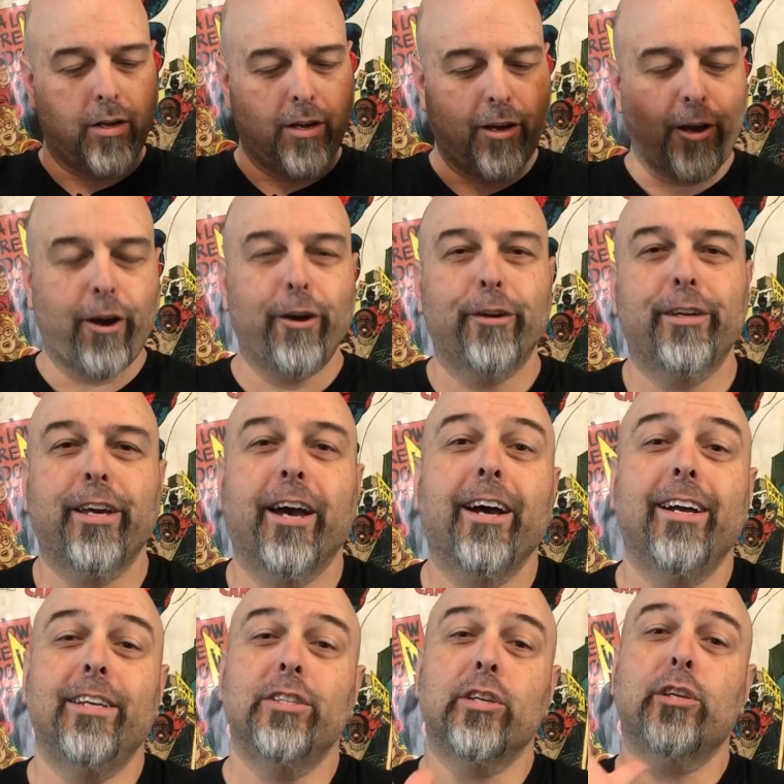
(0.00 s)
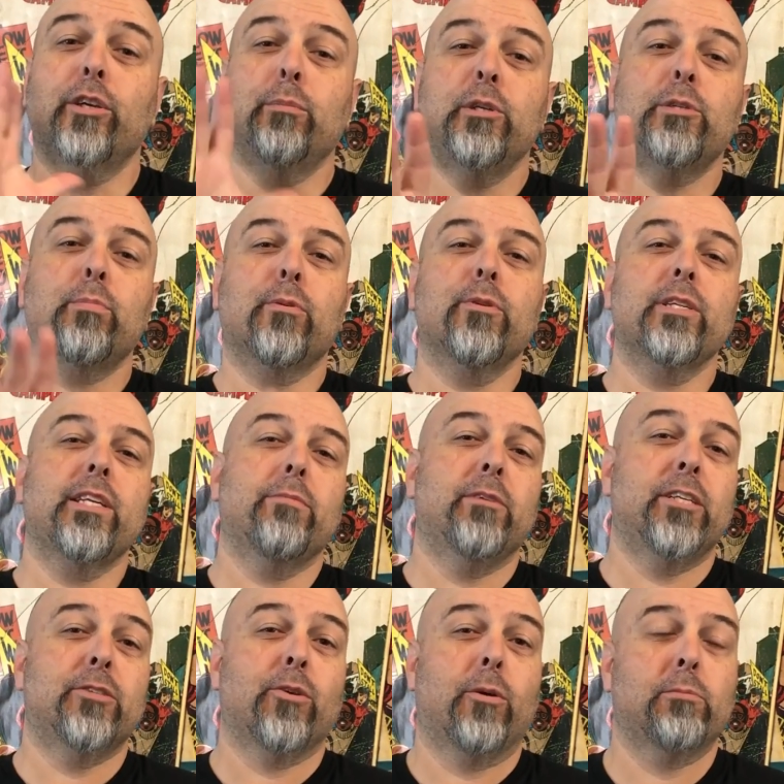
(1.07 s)
Okay, so you'd be surprised how
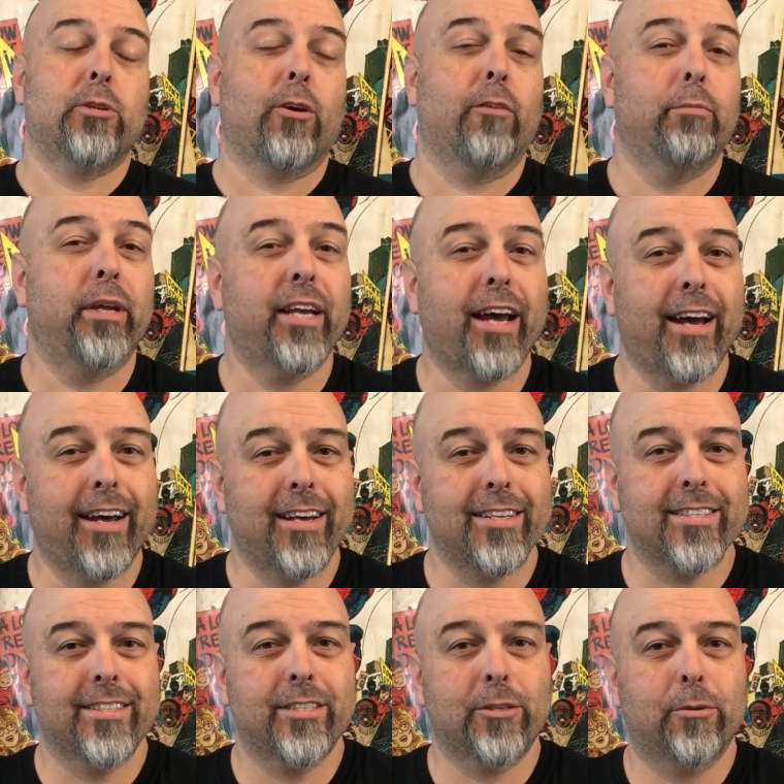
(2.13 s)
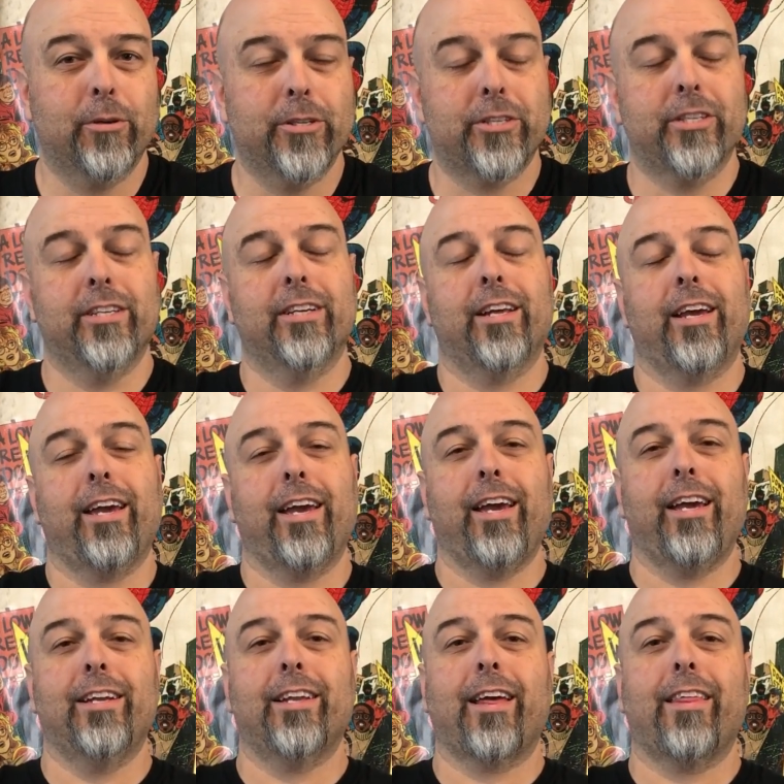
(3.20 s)
many times I've been asked this question,
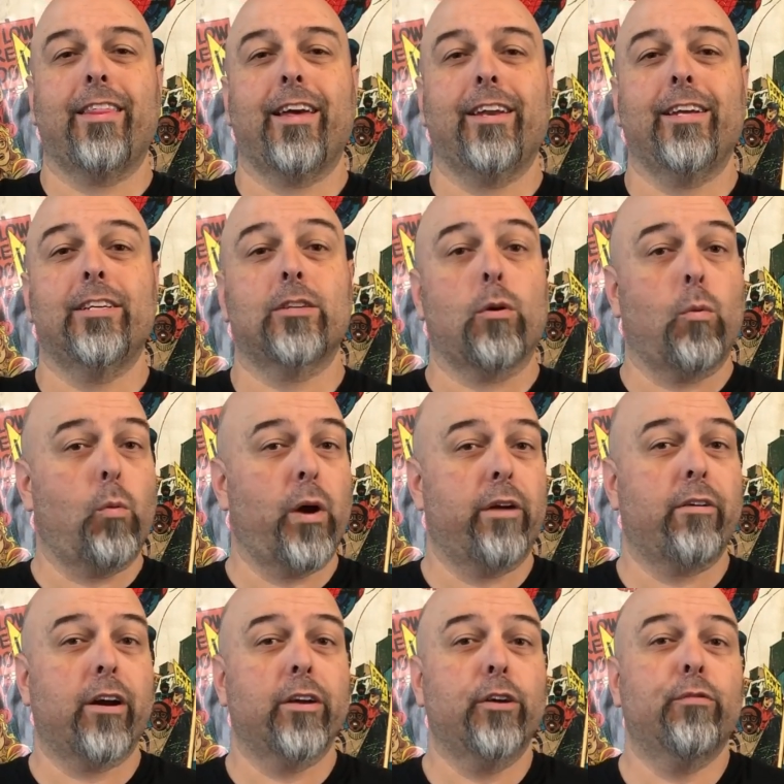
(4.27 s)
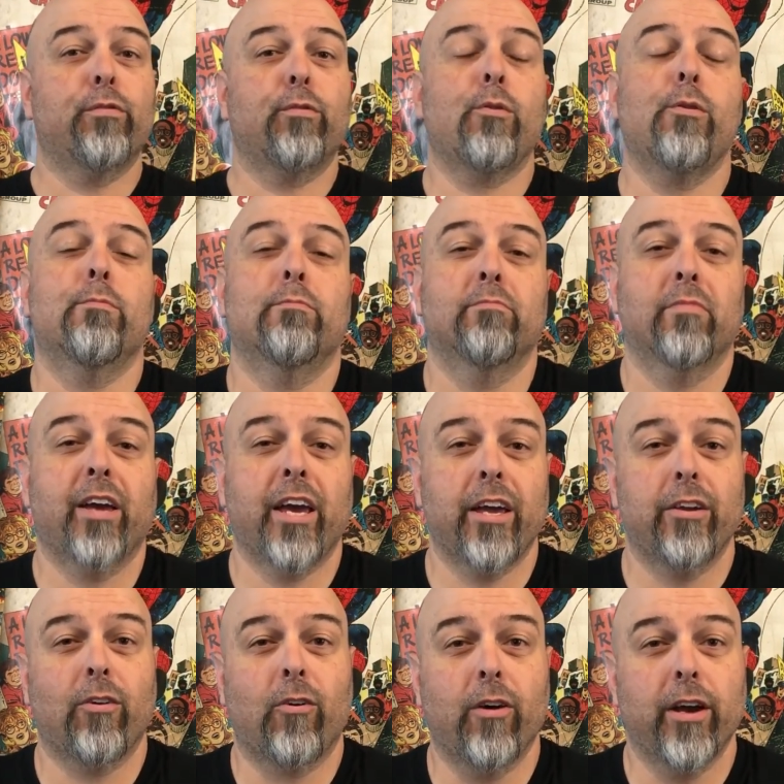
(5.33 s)
and that is, where are you from?
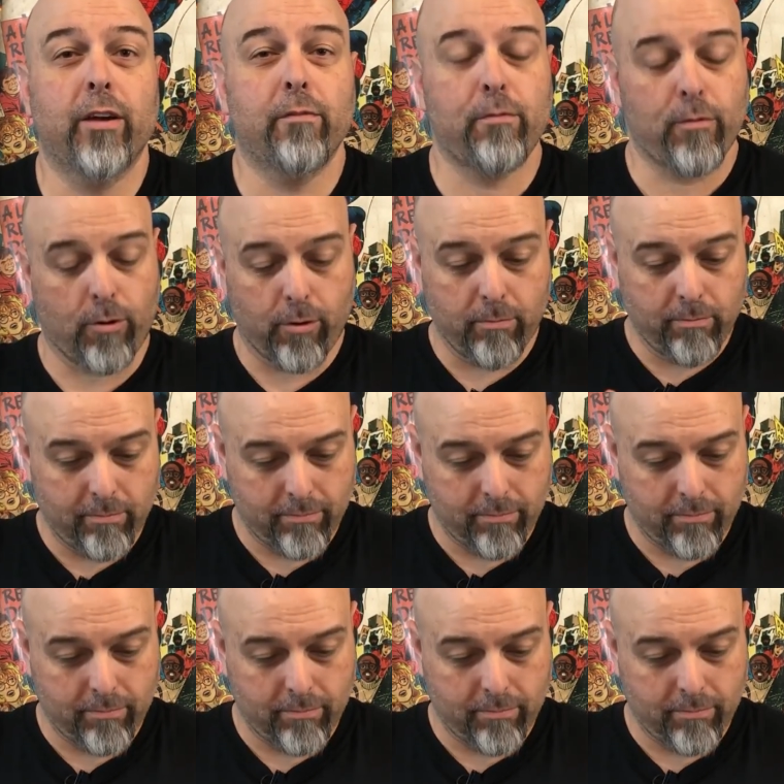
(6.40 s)
And I am from